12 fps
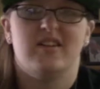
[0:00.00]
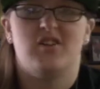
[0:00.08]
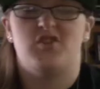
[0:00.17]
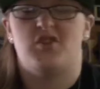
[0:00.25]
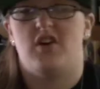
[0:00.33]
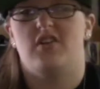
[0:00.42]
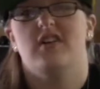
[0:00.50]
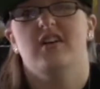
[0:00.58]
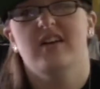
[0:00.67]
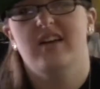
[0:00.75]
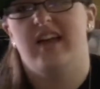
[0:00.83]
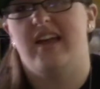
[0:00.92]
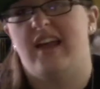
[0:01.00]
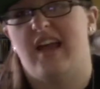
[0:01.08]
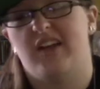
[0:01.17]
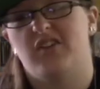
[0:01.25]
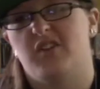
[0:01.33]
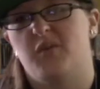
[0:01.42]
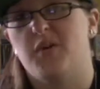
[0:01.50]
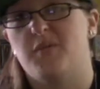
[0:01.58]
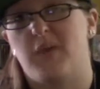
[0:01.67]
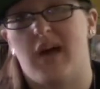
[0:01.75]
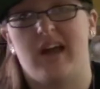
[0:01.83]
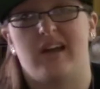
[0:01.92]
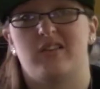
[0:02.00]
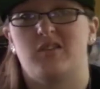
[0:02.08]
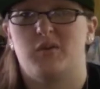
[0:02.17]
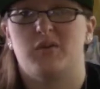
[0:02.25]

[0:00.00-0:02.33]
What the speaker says: genre, and I actually went back to